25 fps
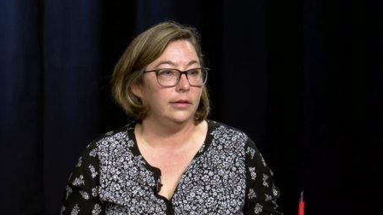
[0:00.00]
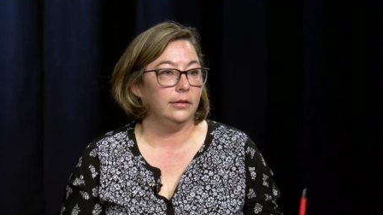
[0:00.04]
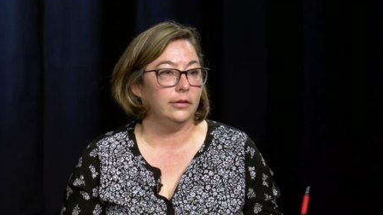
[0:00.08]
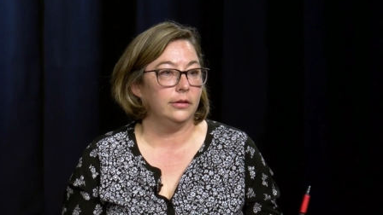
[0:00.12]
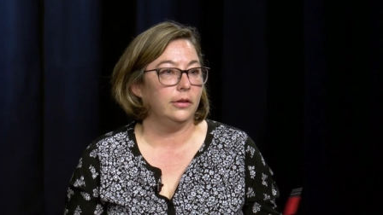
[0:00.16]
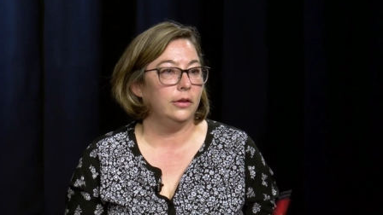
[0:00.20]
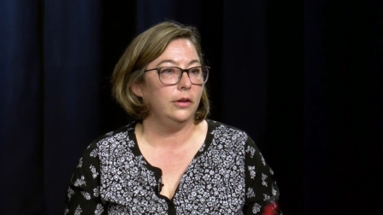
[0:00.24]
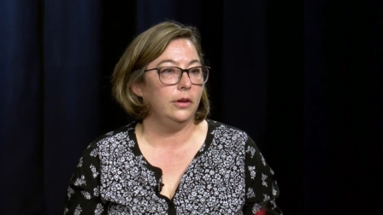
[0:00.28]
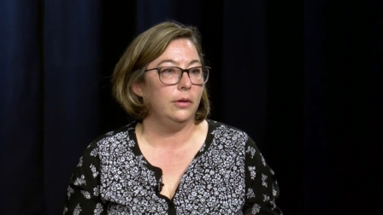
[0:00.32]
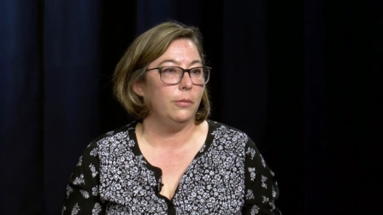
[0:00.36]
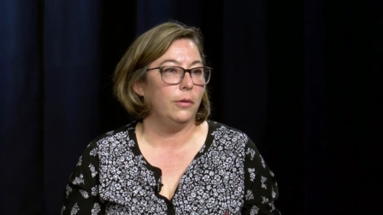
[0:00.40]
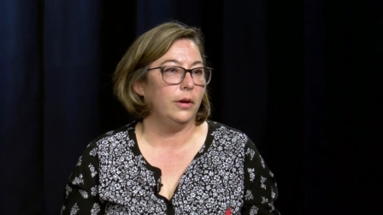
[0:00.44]
and
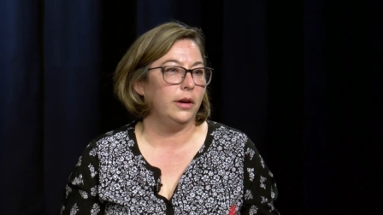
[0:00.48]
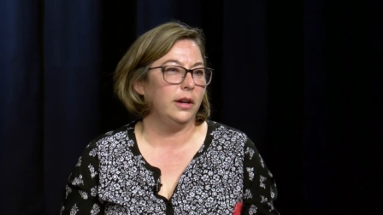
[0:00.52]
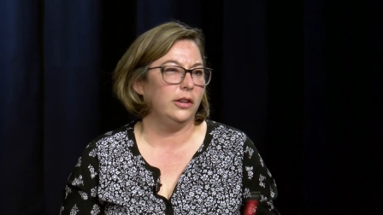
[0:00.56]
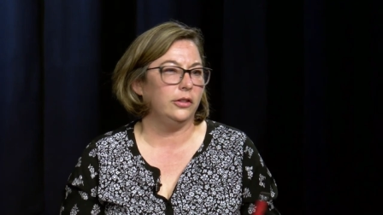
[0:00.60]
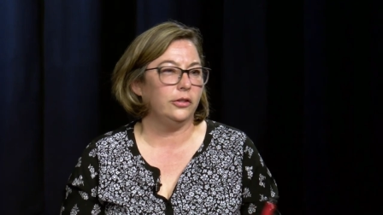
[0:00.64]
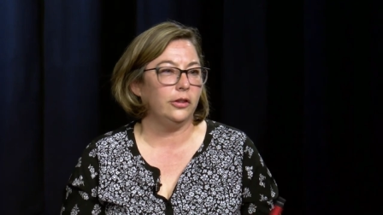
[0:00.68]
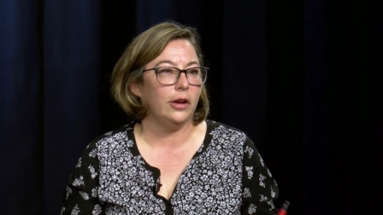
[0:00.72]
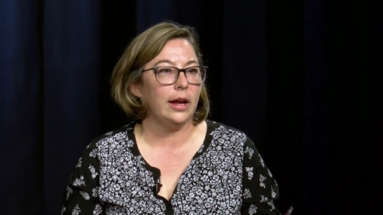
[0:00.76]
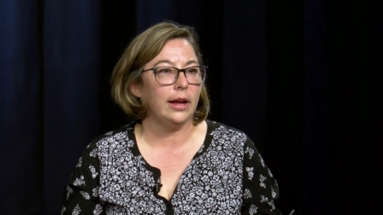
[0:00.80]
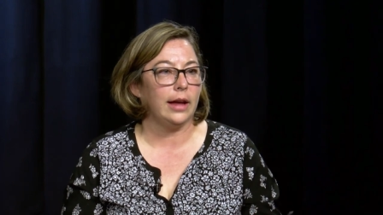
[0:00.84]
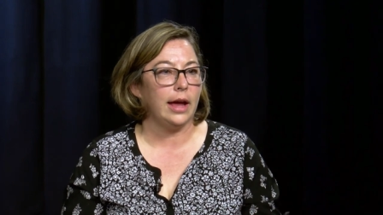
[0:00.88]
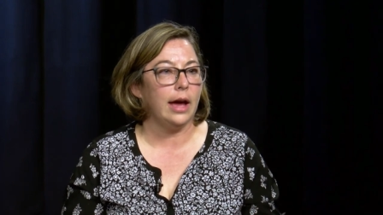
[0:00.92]
so you want to
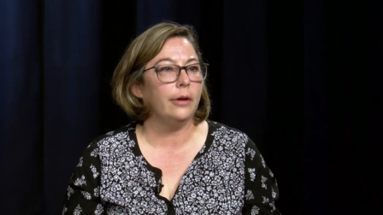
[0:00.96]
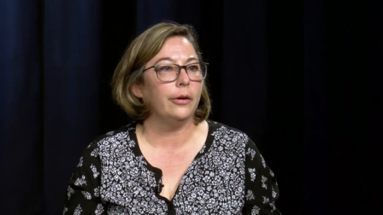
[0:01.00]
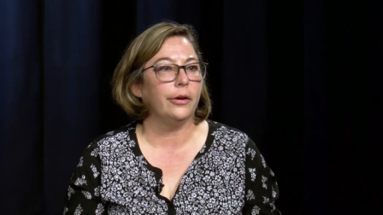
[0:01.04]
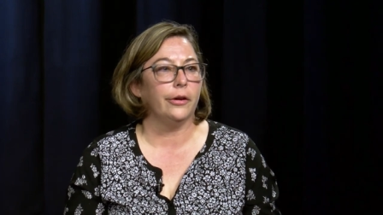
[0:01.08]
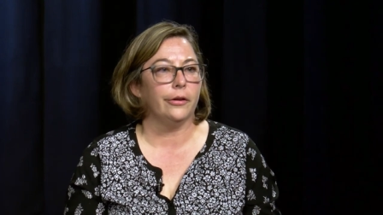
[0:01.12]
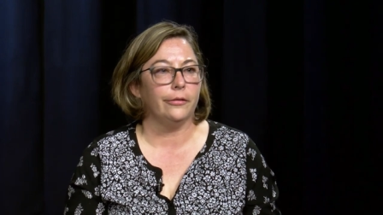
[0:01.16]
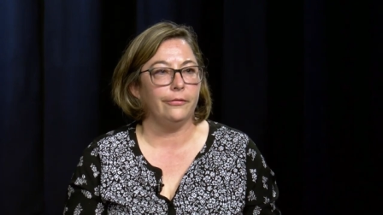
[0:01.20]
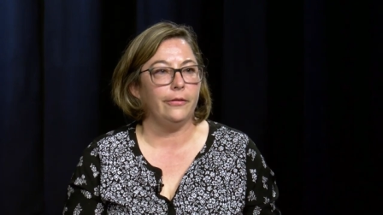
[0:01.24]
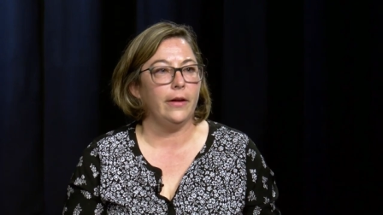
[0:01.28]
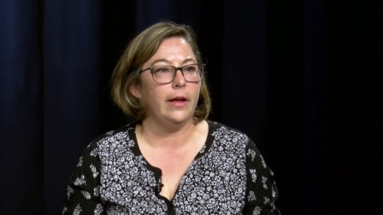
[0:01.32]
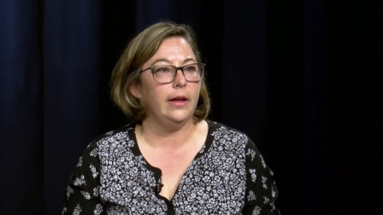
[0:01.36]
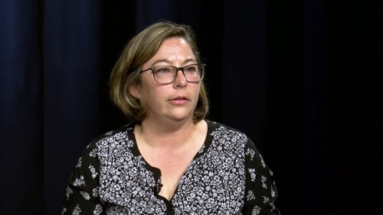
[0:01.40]
check out
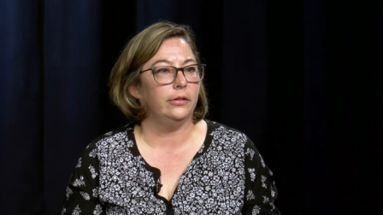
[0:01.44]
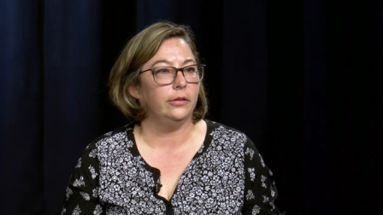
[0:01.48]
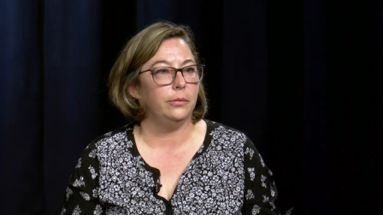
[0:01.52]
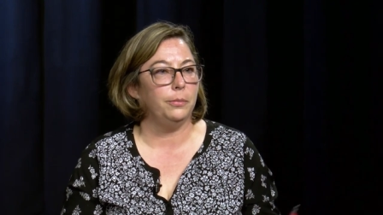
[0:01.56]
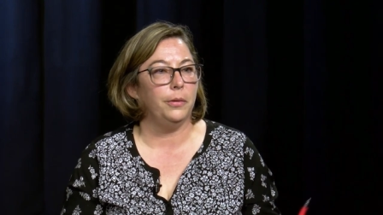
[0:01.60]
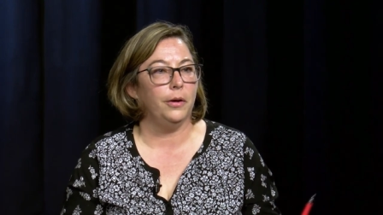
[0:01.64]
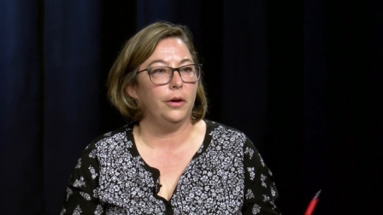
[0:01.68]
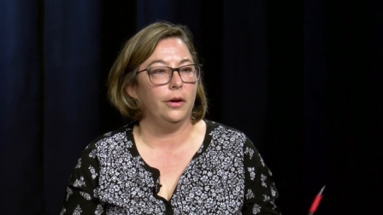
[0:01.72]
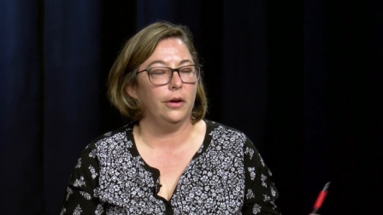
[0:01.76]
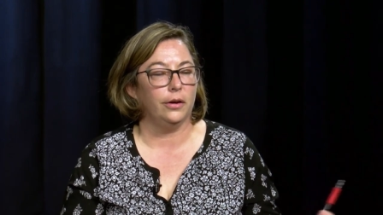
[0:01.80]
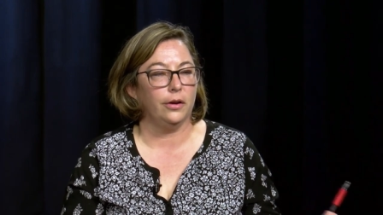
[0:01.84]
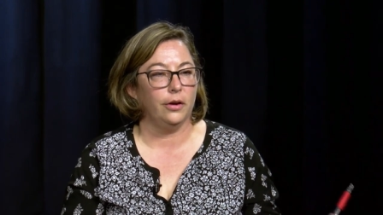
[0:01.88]
our
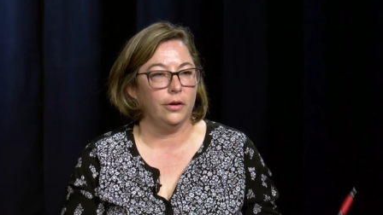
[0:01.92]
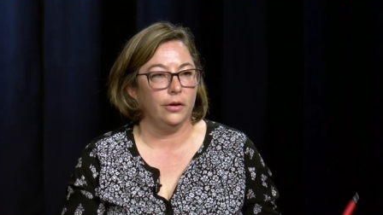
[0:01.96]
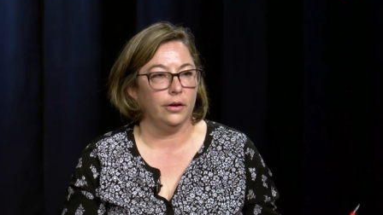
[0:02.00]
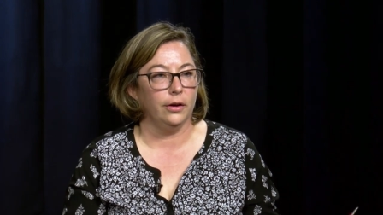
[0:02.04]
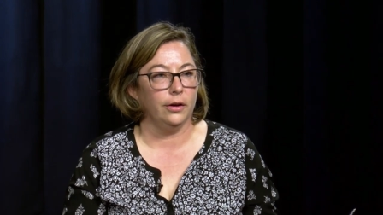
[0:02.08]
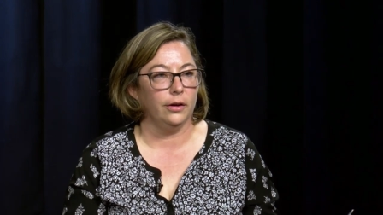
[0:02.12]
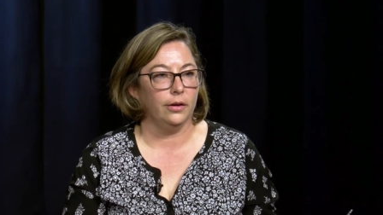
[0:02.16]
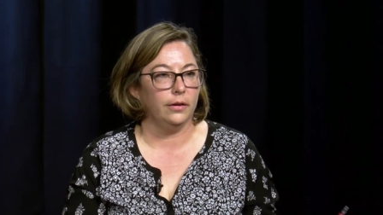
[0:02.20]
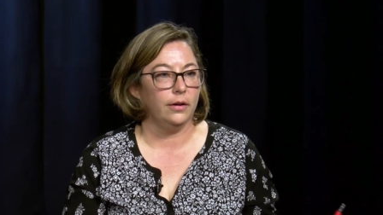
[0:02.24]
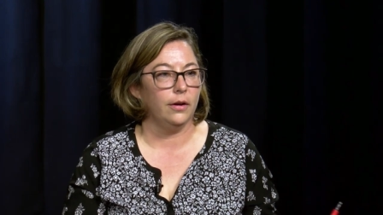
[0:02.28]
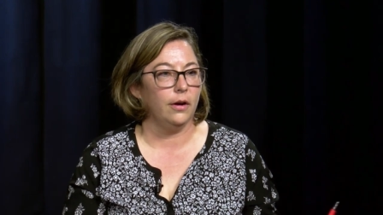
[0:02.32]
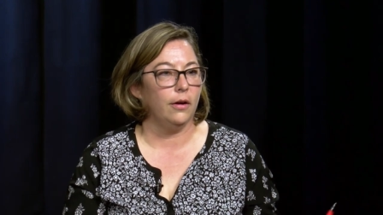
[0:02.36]
Facebook
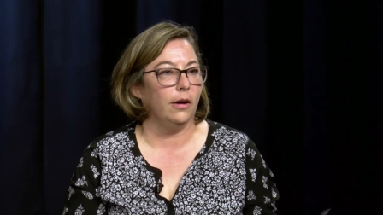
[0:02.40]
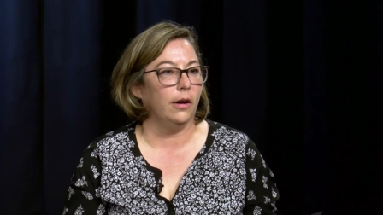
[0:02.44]
or,